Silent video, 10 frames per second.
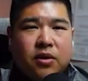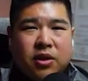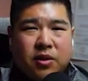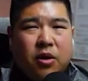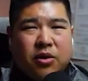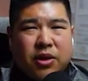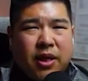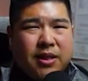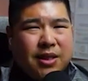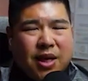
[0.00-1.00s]
they smaller
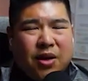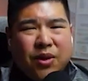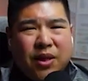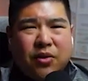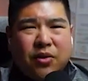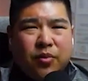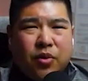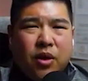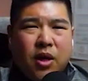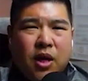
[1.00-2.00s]
sizes, not really
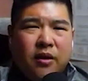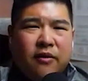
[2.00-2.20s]
usable.